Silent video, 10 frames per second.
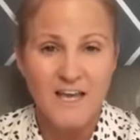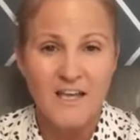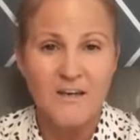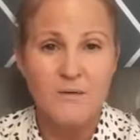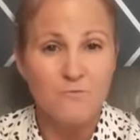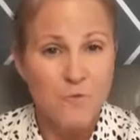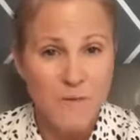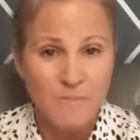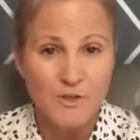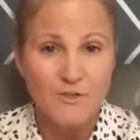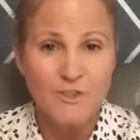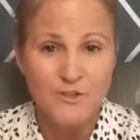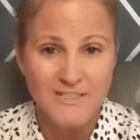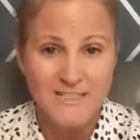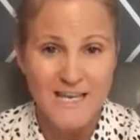and remember not to
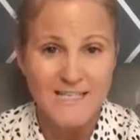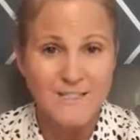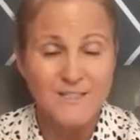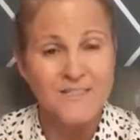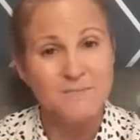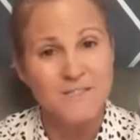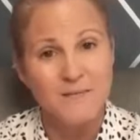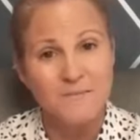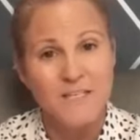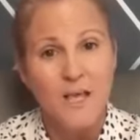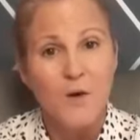criticise, because sometimes